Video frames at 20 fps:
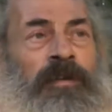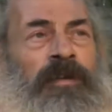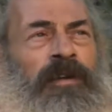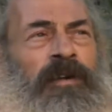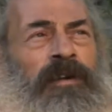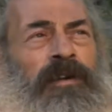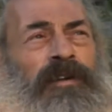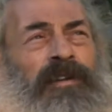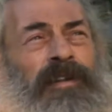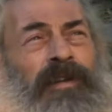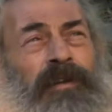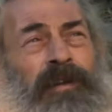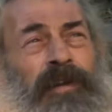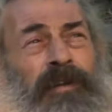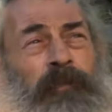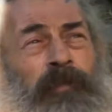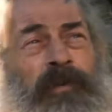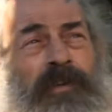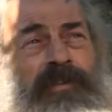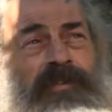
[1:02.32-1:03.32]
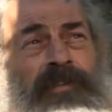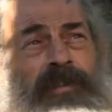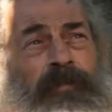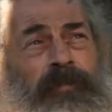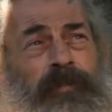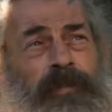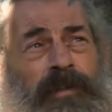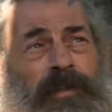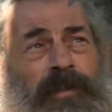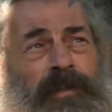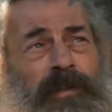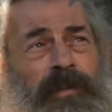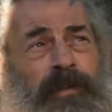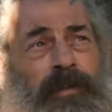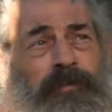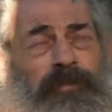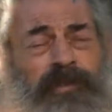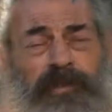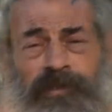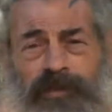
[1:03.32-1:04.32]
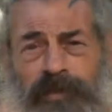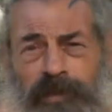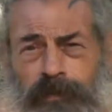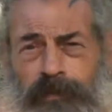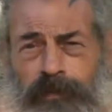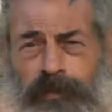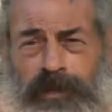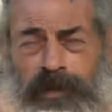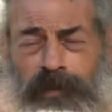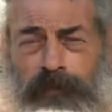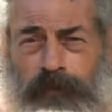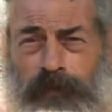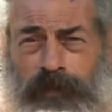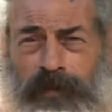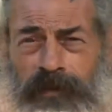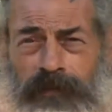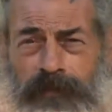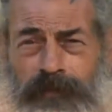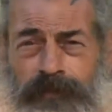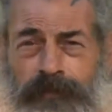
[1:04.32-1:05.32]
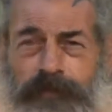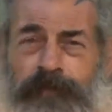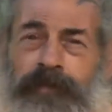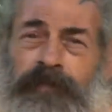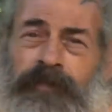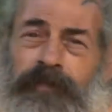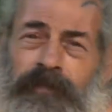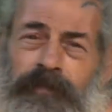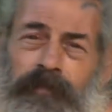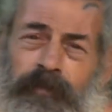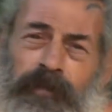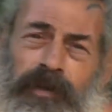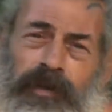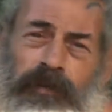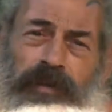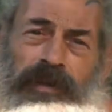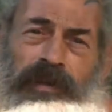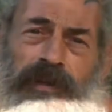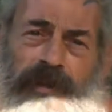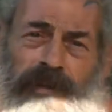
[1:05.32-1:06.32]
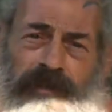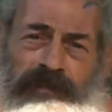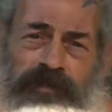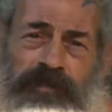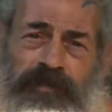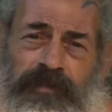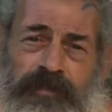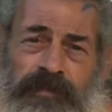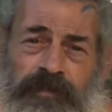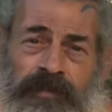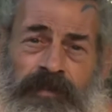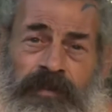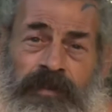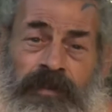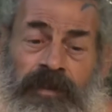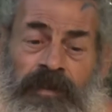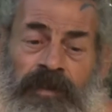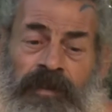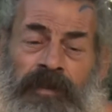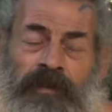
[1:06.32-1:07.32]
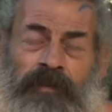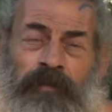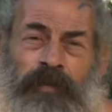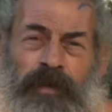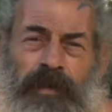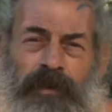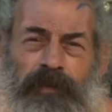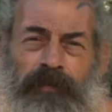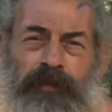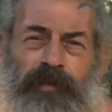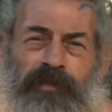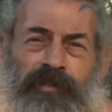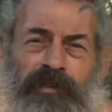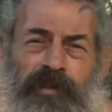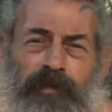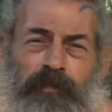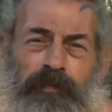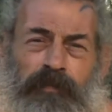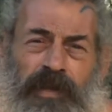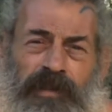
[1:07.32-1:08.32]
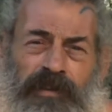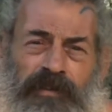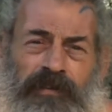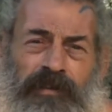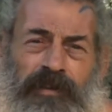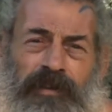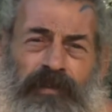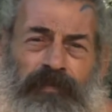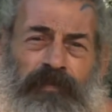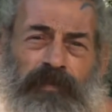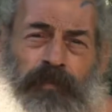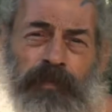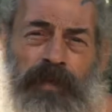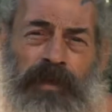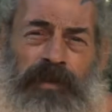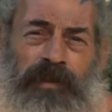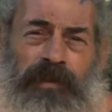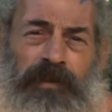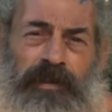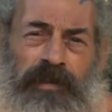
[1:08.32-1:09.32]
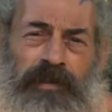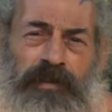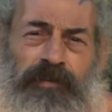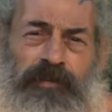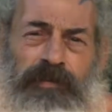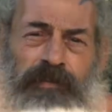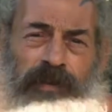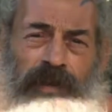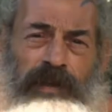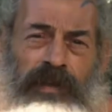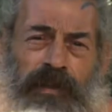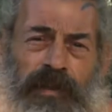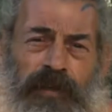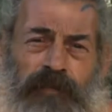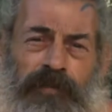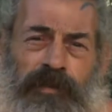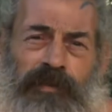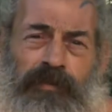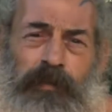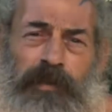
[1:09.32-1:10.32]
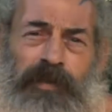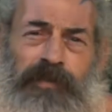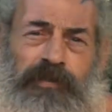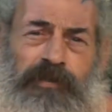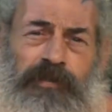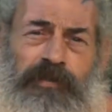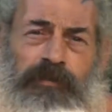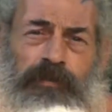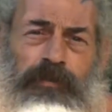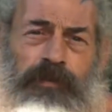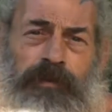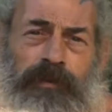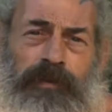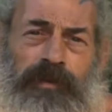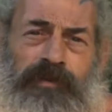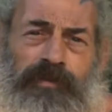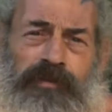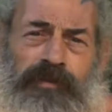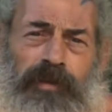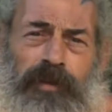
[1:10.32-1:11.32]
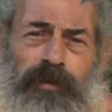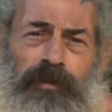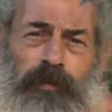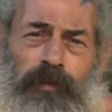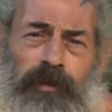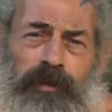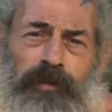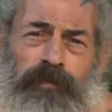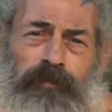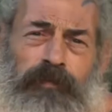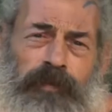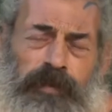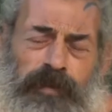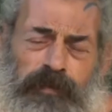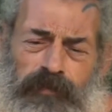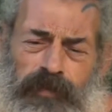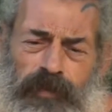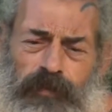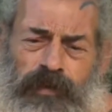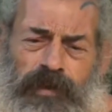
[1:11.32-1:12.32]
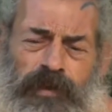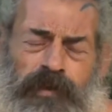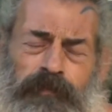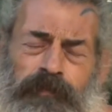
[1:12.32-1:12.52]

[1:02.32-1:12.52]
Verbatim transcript: I know that might sound fucking egotistical and that, but maybe it does. But after sitting meditating for many years about to give this message, well, this is the only way I can think of doing it.